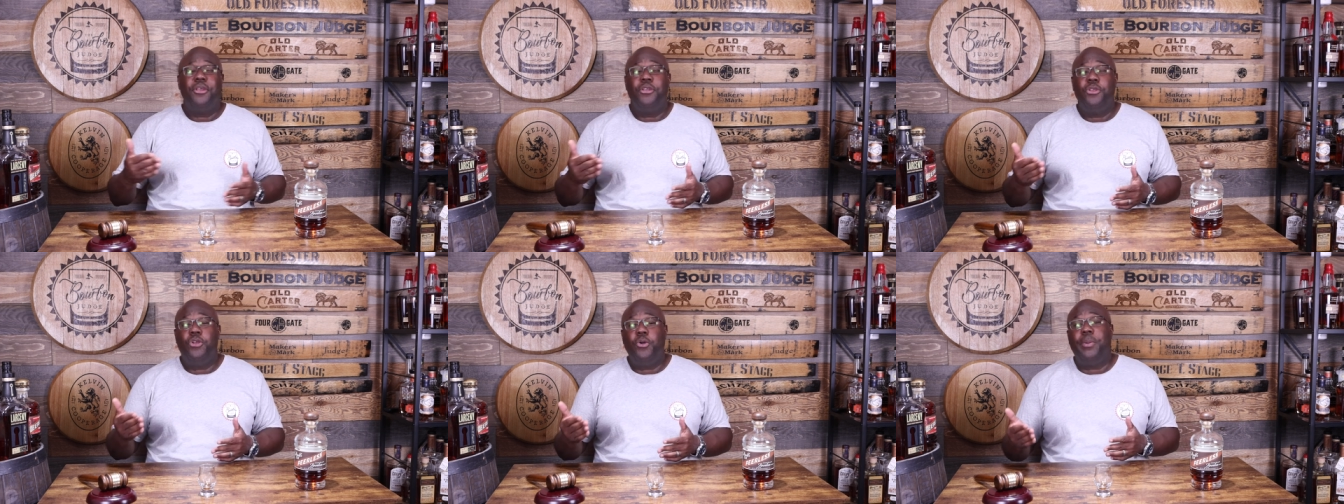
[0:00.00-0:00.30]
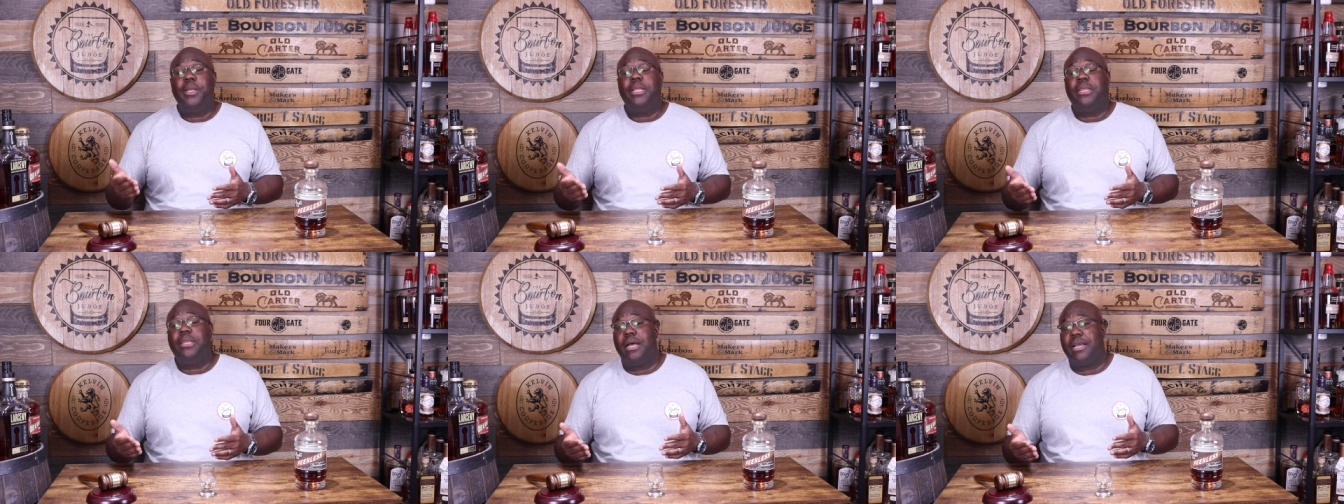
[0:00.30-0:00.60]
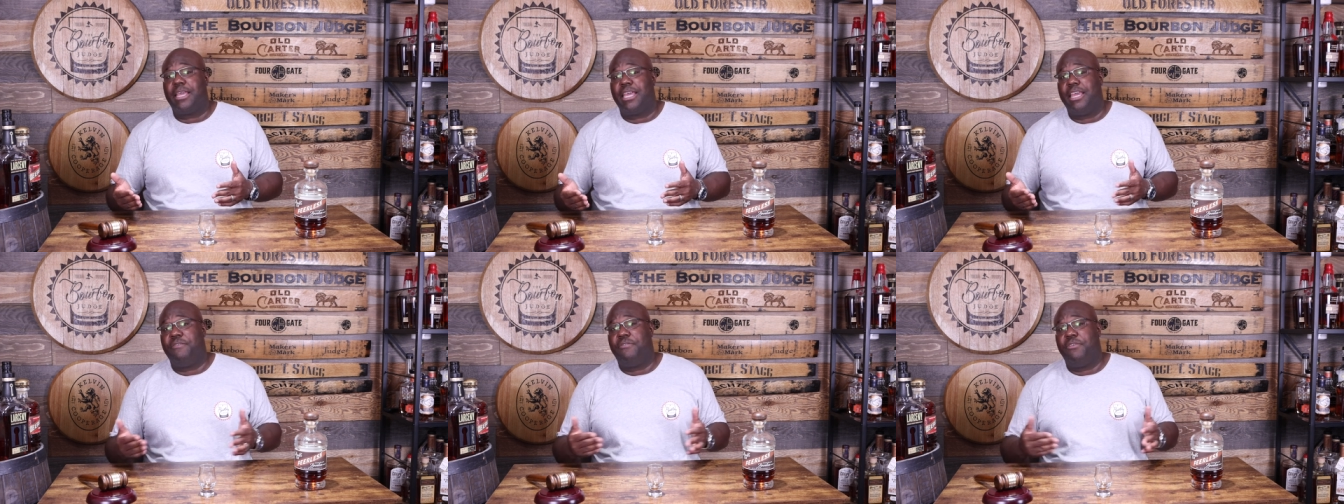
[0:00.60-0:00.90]
you'll be
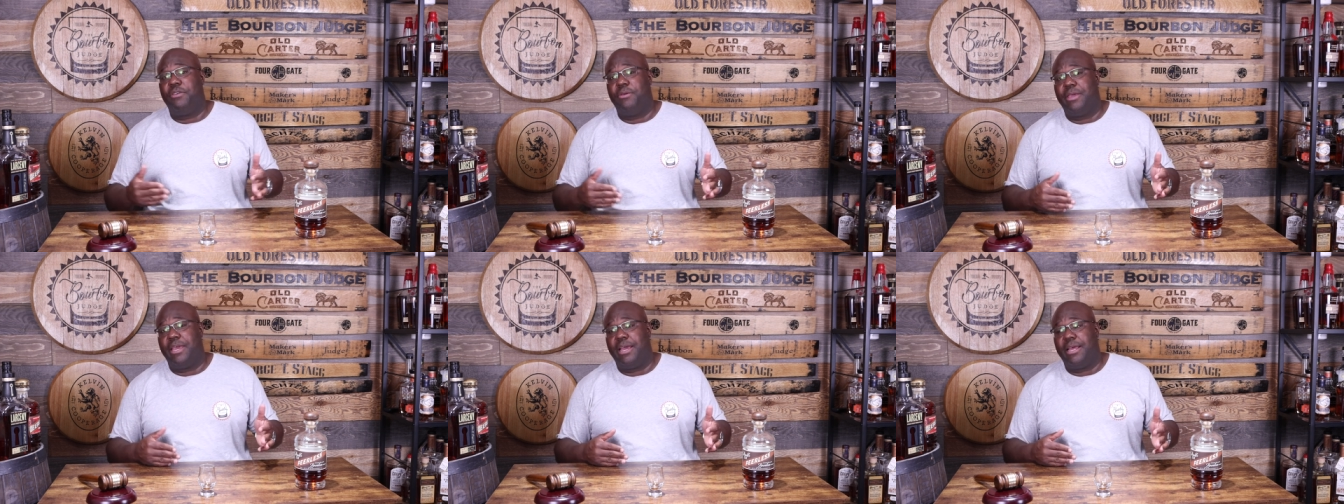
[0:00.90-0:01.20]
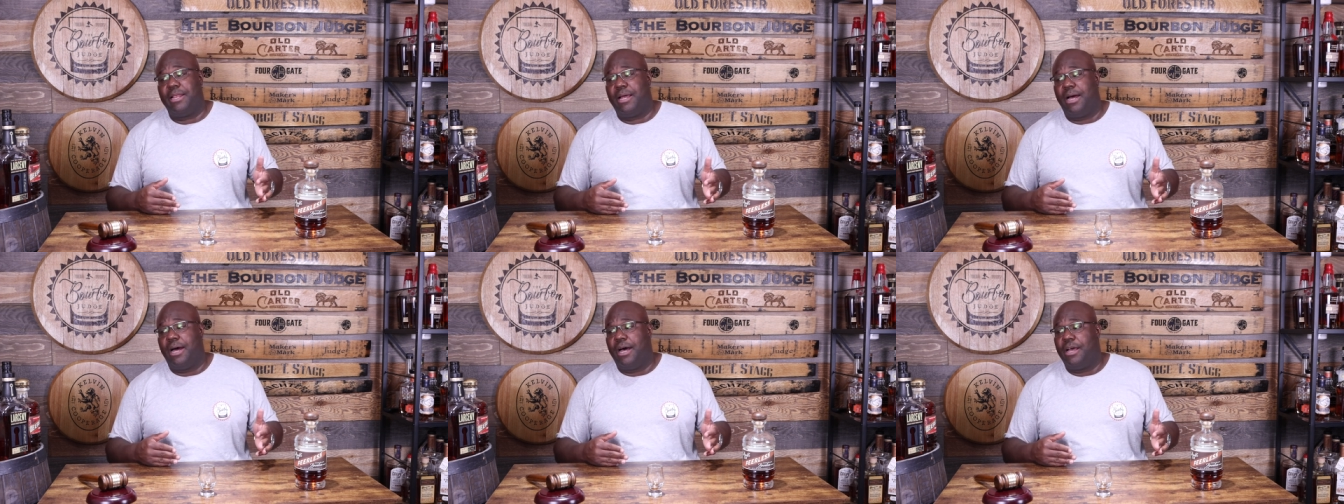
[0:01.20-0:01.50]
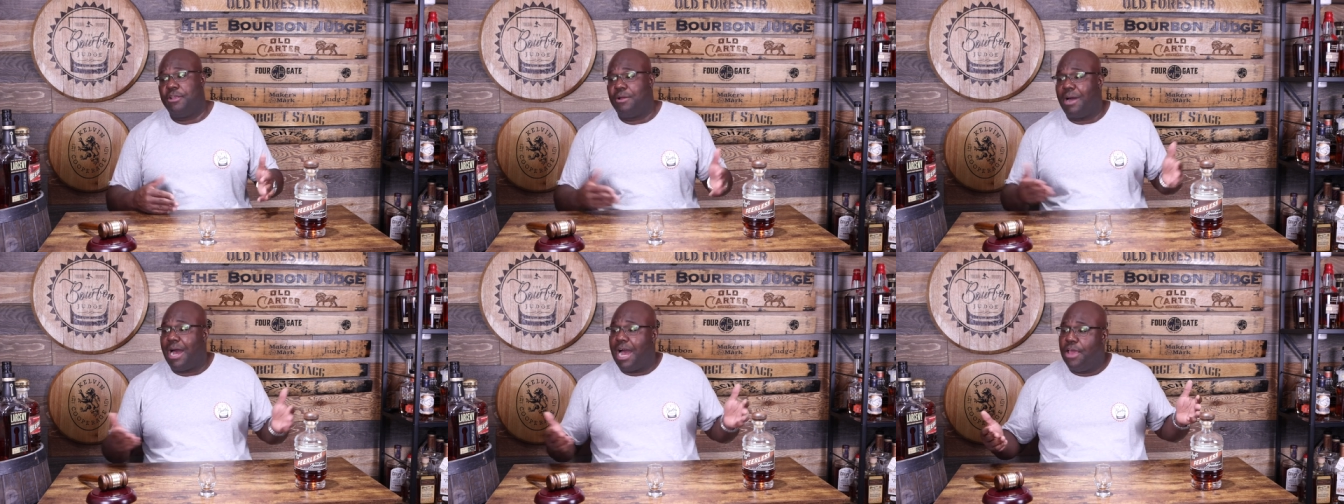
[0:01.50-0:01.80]
lucky if you get.
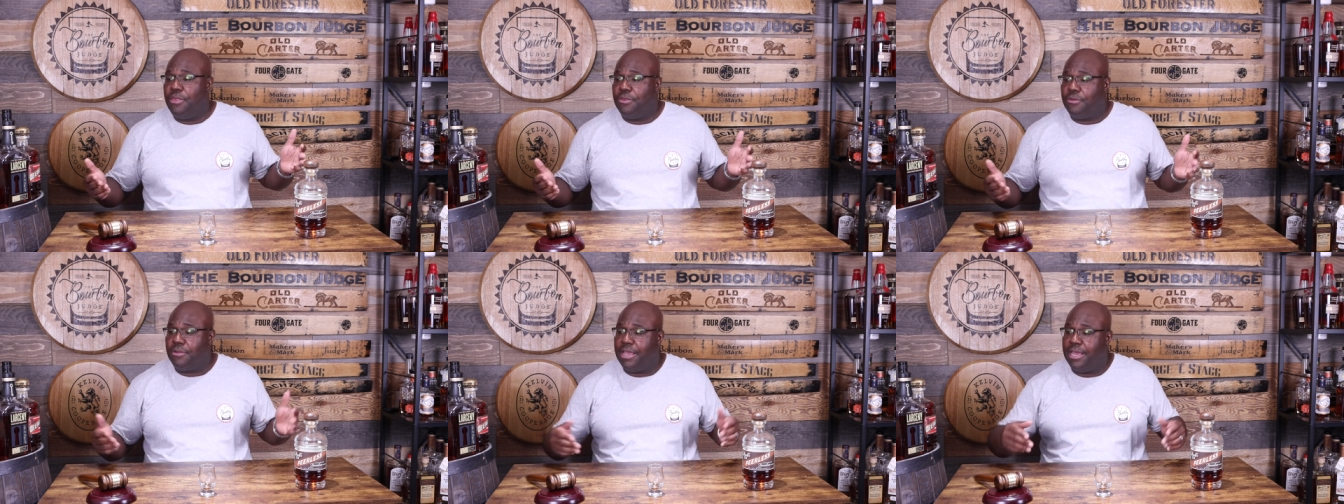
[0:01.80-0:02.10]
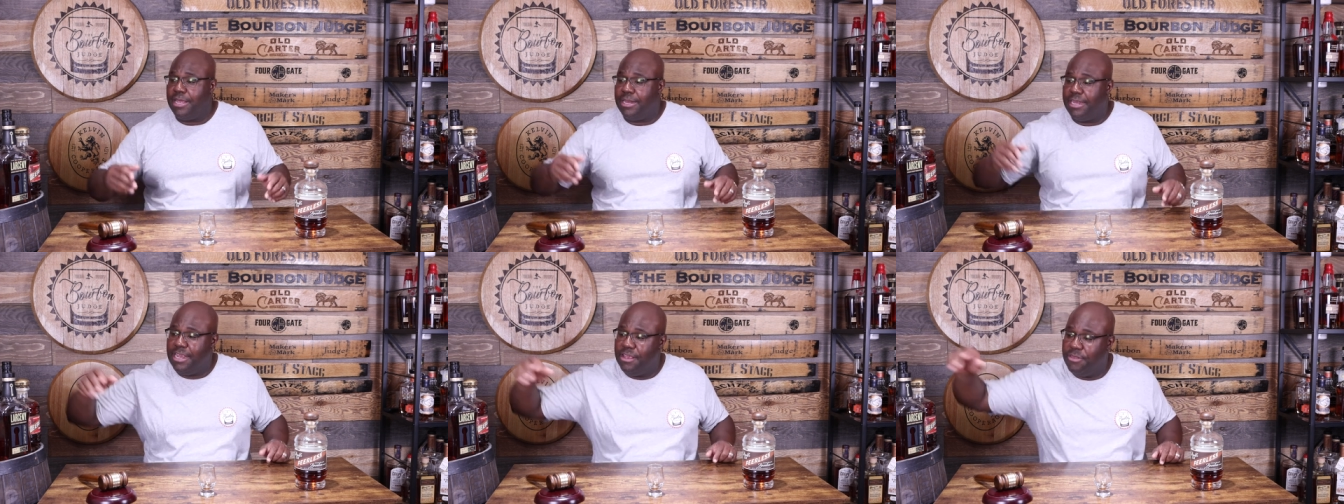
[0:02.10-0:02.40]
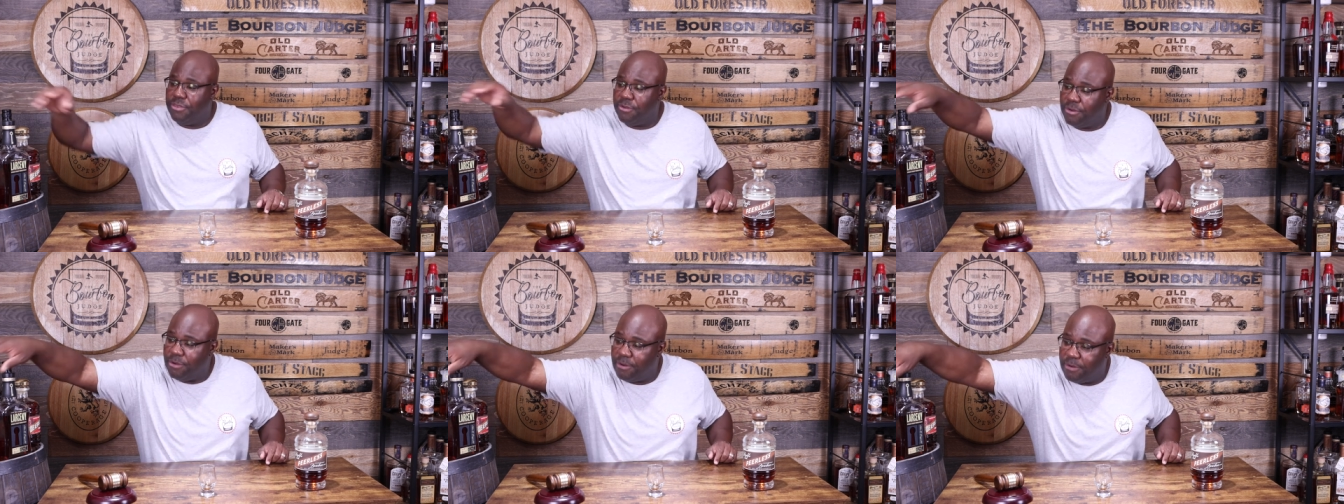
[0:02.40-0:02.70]
Uh, you'll either get
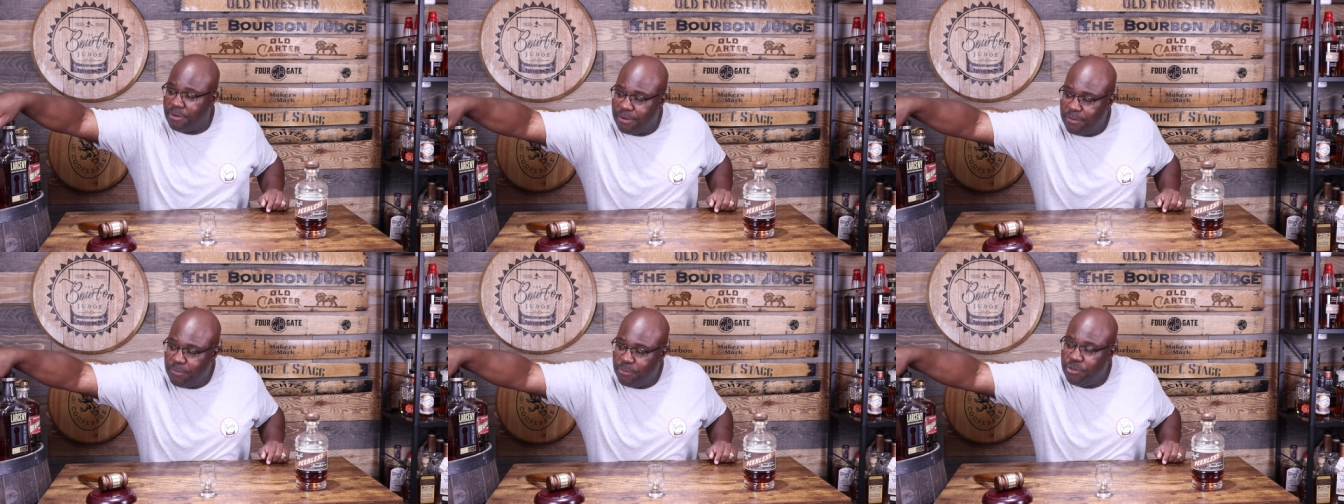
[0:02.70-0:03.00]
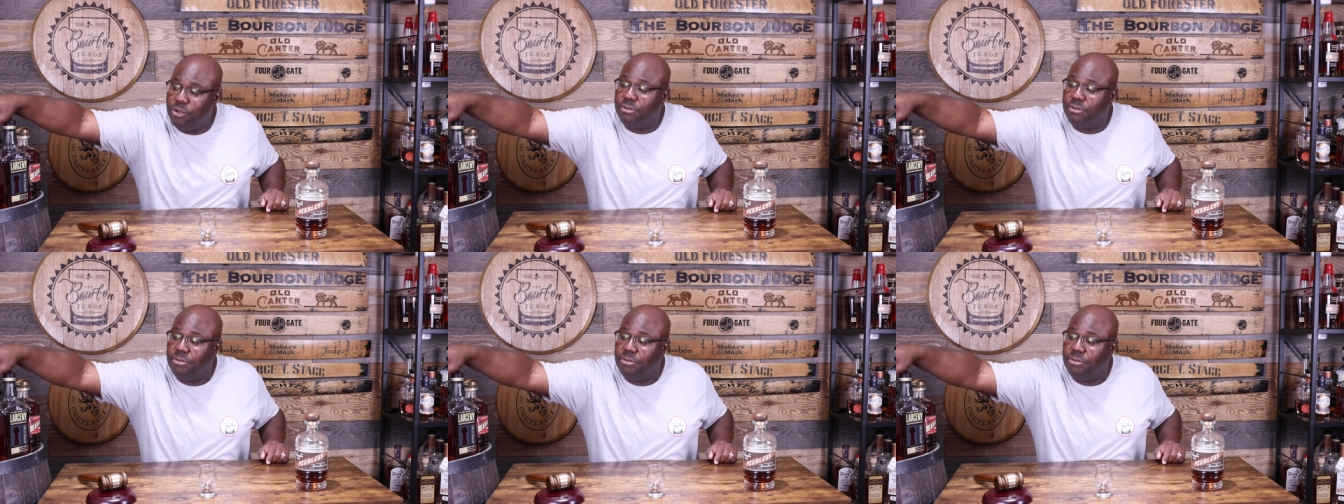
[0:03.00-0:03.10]
either.